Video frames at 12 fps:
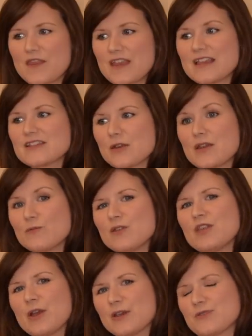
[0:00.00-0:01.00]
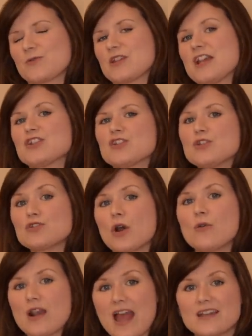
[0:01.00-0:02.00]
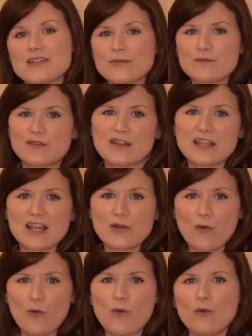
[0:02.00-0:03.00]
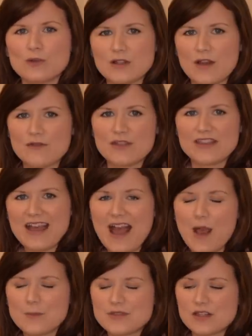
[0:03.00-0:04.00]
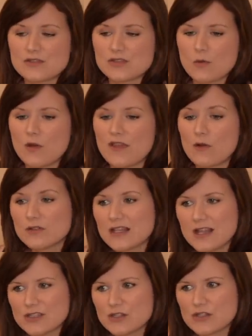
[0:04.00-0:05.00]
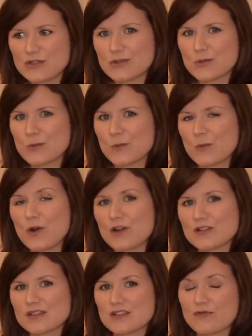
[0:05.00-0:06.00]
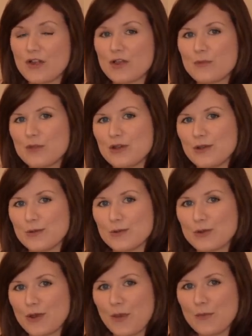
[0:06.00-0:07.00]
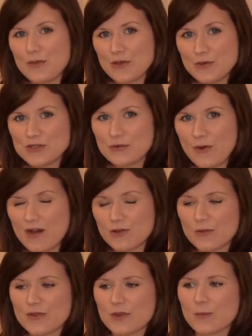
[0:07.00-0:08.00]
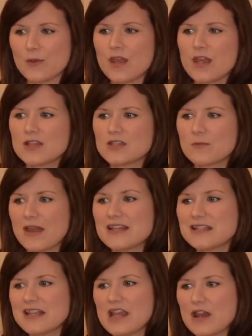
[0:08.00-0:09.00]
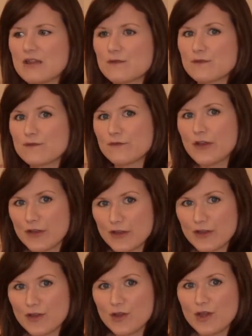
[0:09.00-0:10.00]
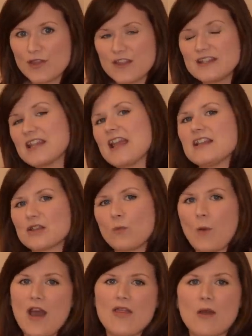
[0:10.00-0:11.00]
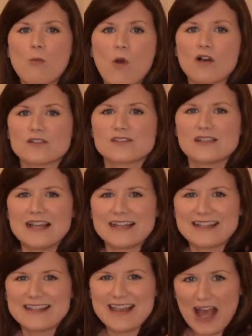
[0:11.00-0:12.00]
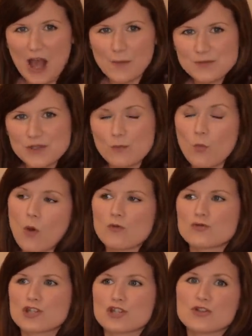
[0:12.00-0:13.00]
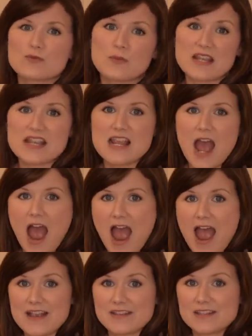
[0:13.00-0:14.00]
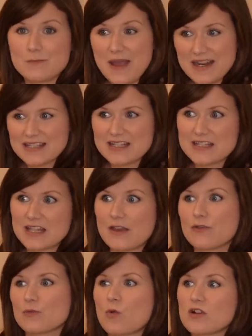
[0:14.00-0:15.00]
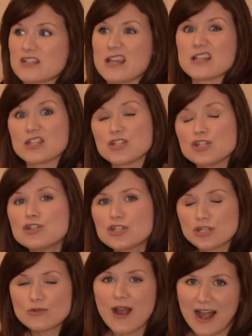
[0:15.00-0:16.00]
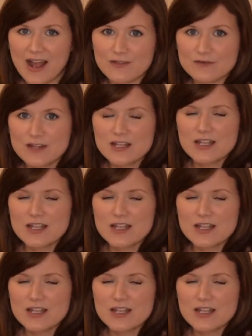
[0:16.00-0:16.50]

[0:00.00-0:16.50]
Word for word: The thing is, though, even with the Earth's rotation, you don't end up filling in all of the gaps. And so what they also had to do was develop a new computer algorithm to basically infer the data where there was gaps and what should be expected given what data you do have.